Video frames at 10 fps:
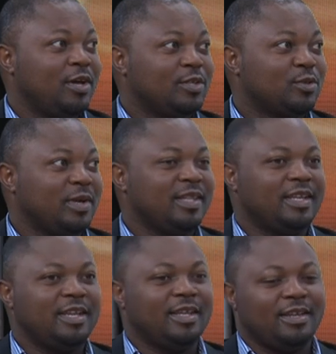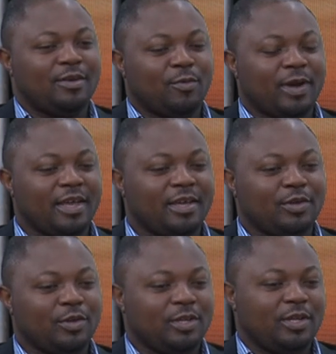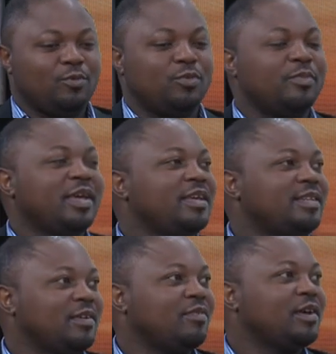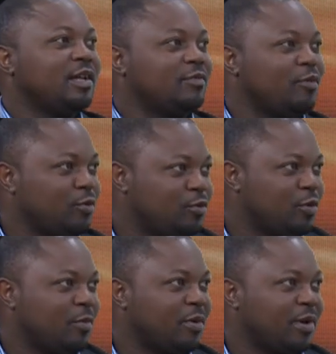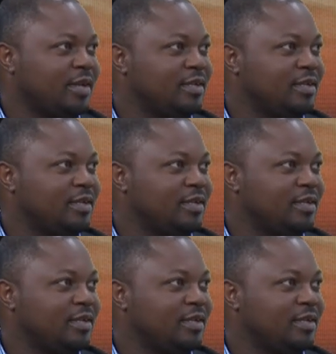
So in a way, it will make it difficult for you to operate.